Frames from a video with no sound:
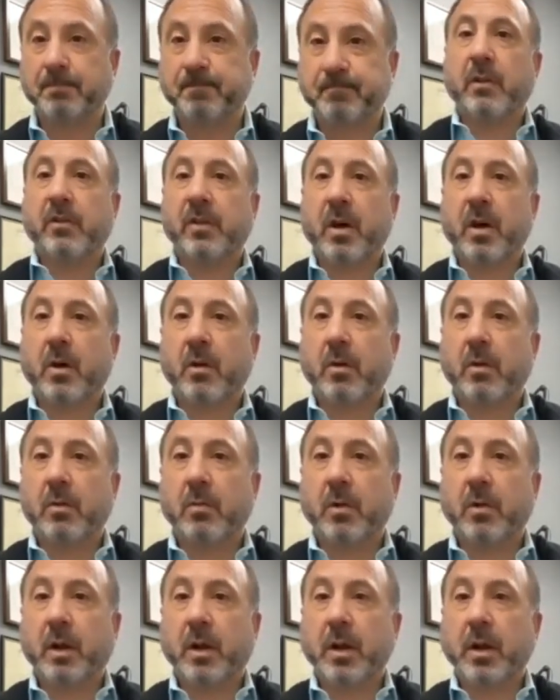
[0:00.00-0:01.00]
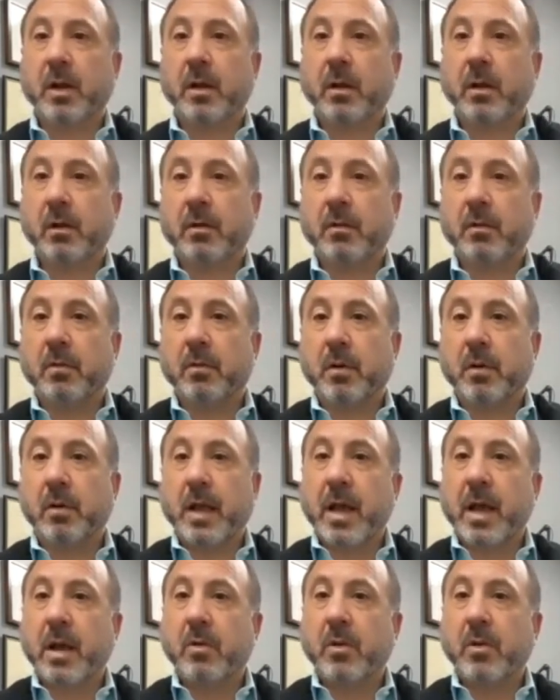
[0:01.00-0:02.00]
So we're
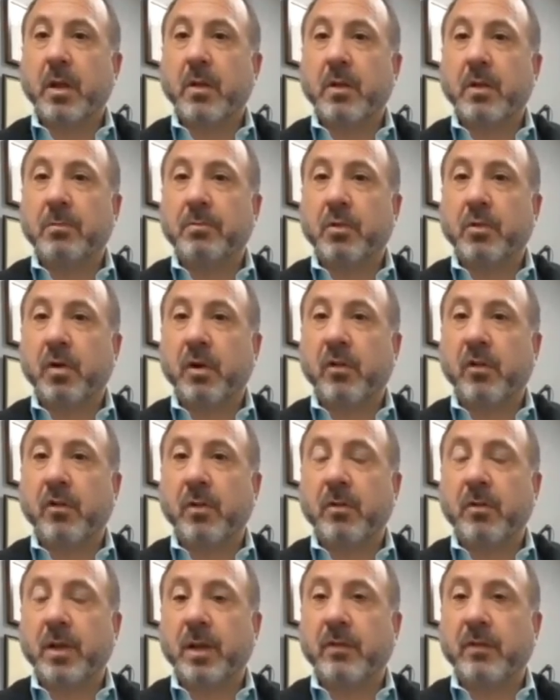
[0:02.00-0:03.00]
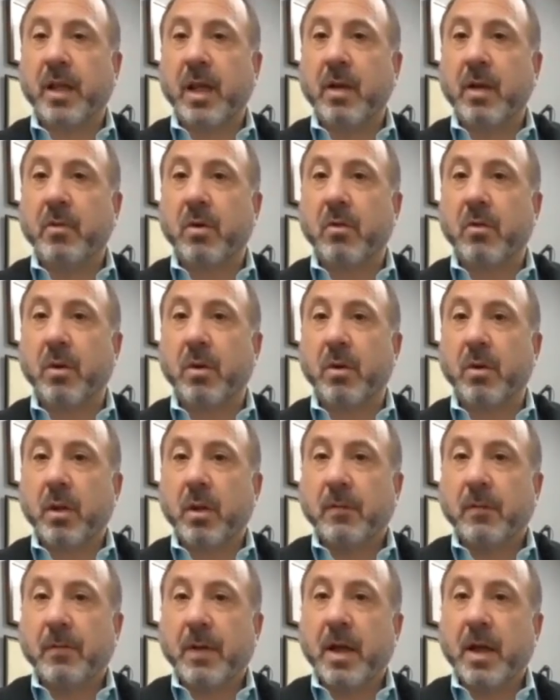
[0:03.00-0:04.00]
now in the portion of the exam where we're
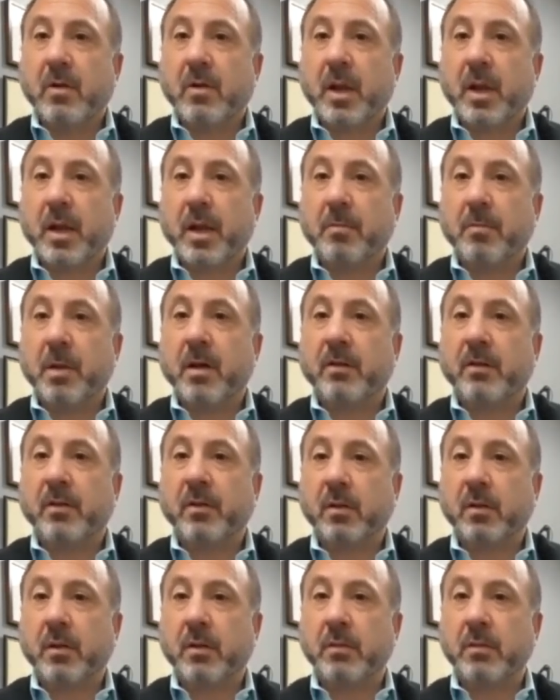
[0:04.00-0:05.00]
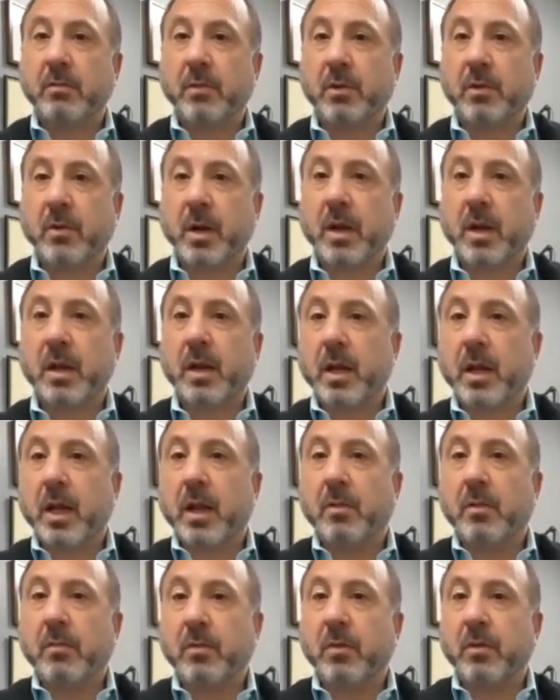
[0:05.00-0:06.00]
evaluating muscle, right?
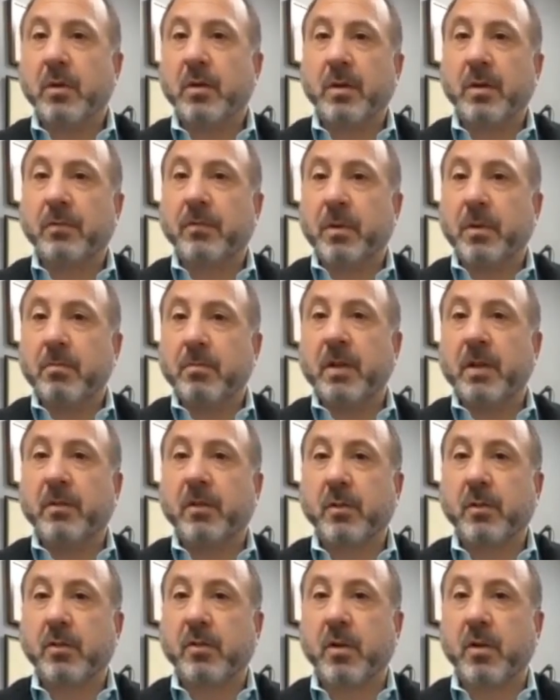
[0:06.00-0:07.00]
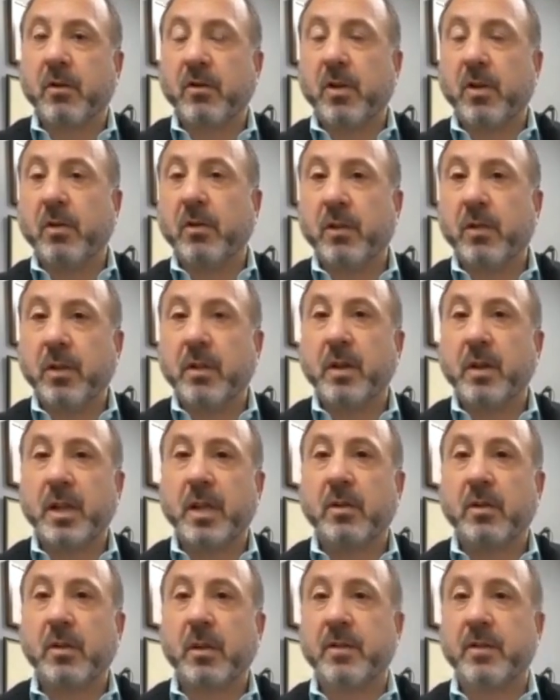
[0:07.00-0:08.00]
And different muscles are chosen. The
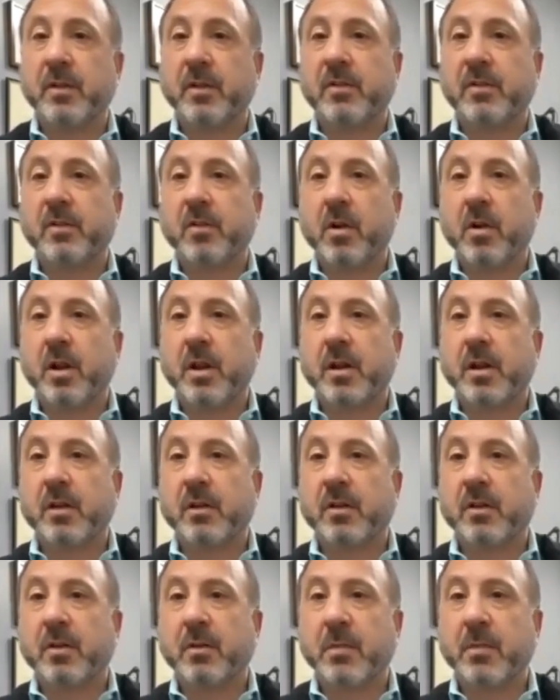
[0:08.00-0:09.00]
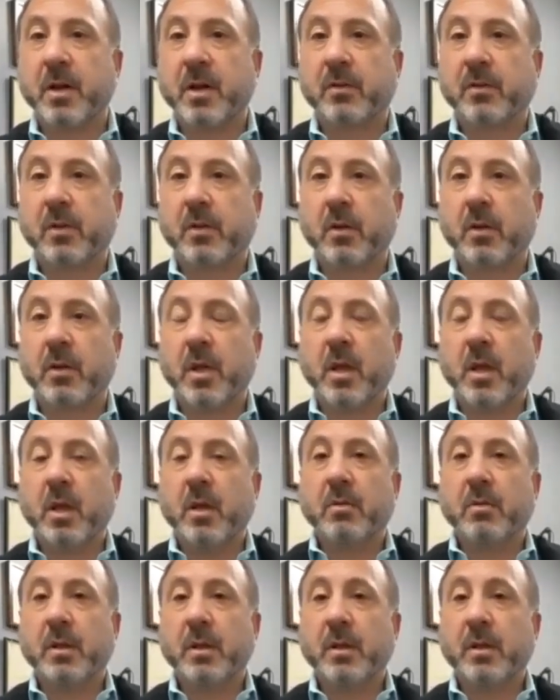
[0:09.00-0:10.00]
needle is inserted into the muscle.
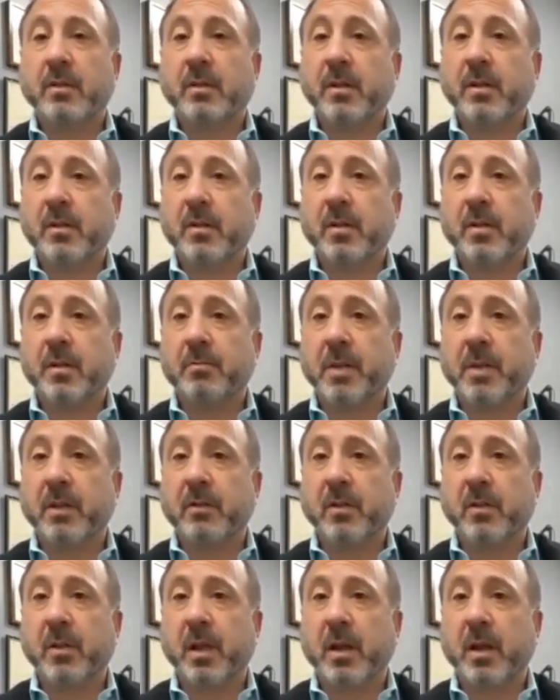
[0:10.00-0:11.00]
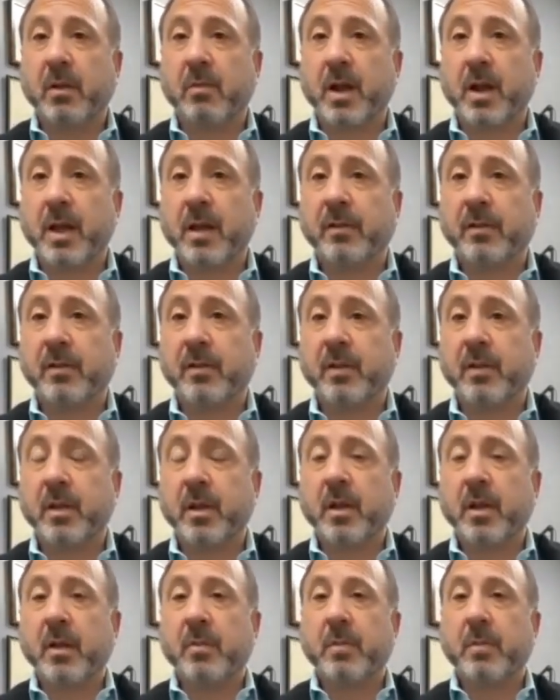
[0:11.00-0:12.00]
We listen to the muscle at rest,
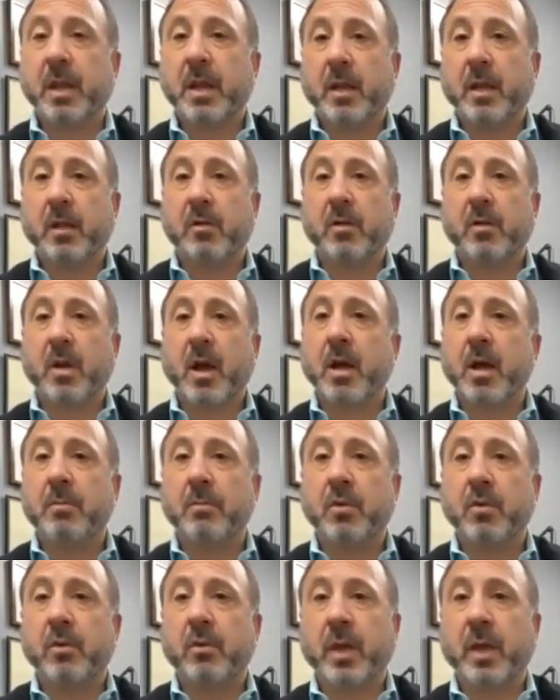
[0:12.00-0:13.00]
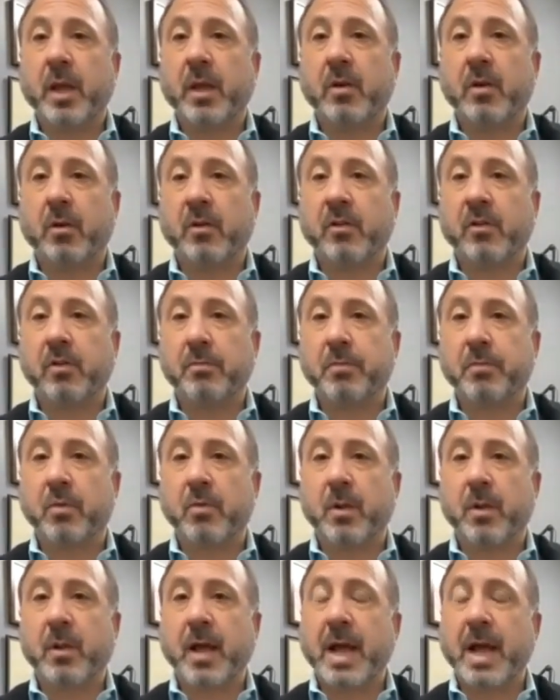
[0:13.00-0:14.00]
meaning you're not moving, you're super
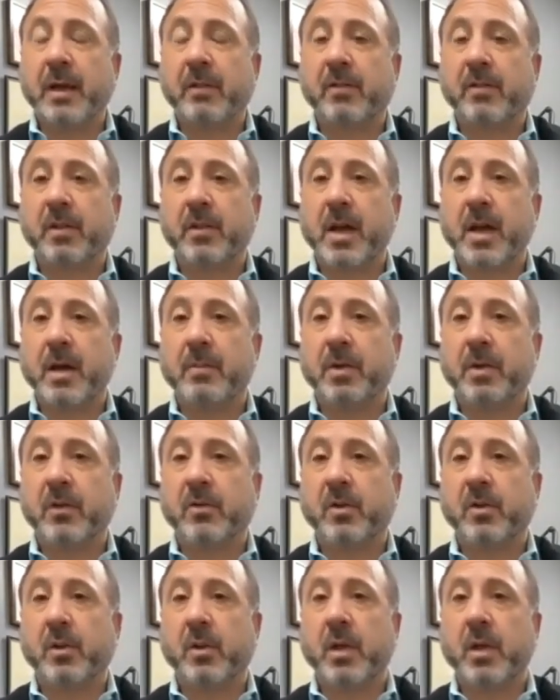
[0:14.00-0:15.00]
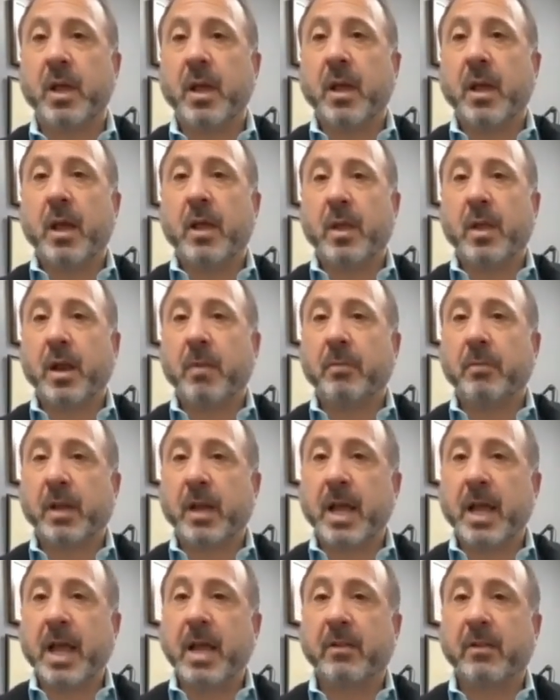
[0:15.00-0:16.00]
relaxed in that muscle. And then I'm going
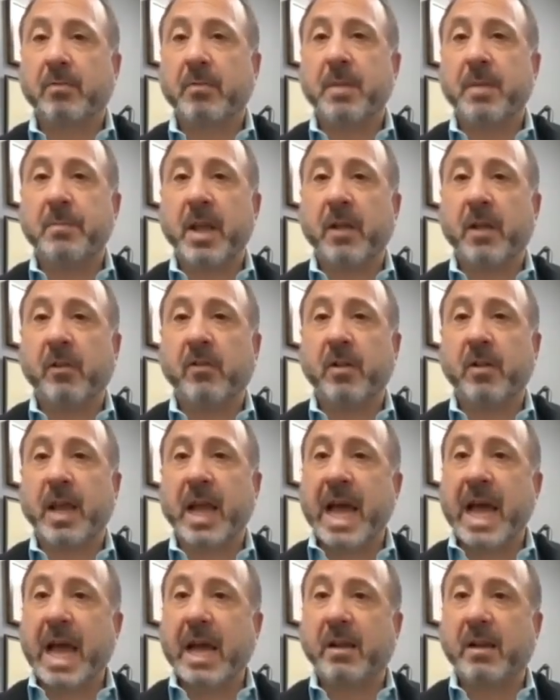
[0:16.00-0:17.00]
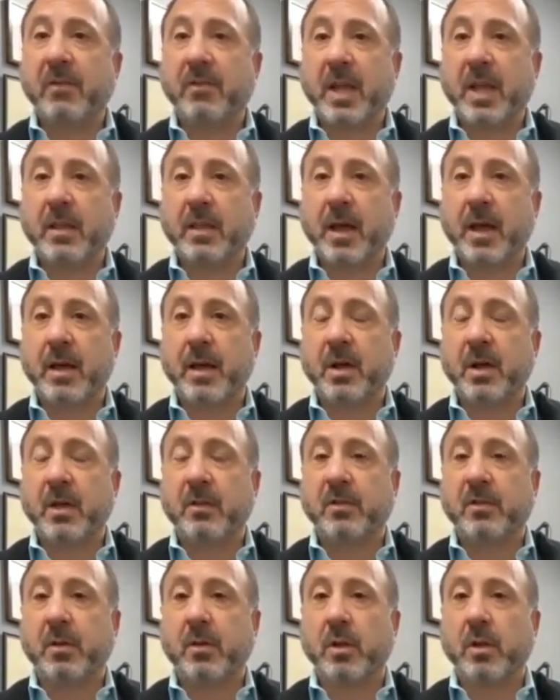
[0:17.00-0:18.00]
to ask my patient to activate that
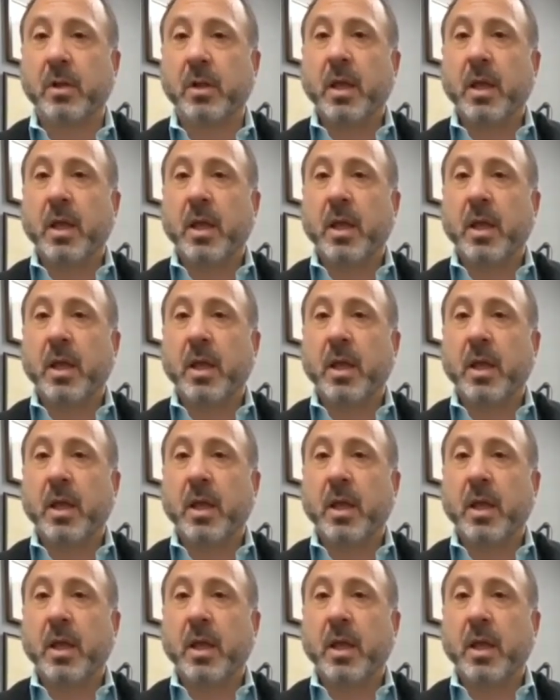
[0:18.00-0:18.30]
muscle.